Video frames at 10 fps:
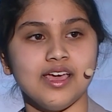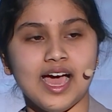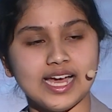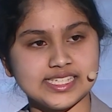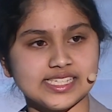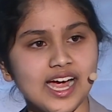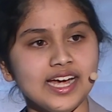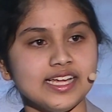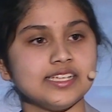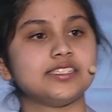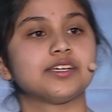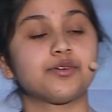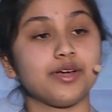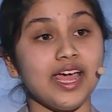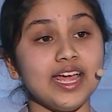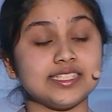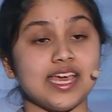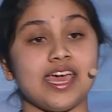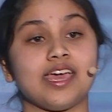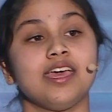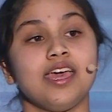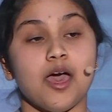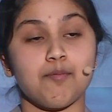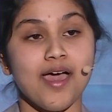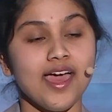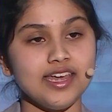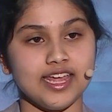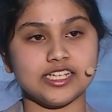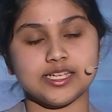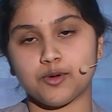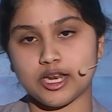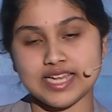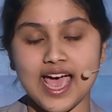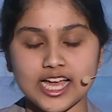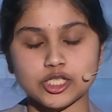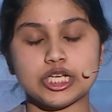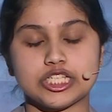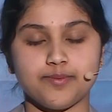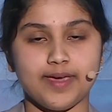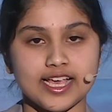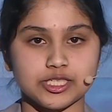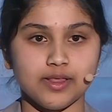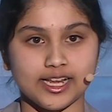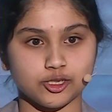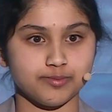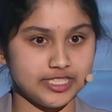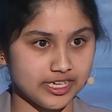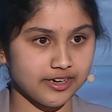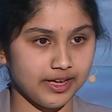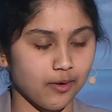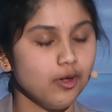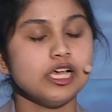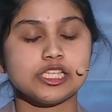I decided to create an appendage that would attach onto the piezoelectric material.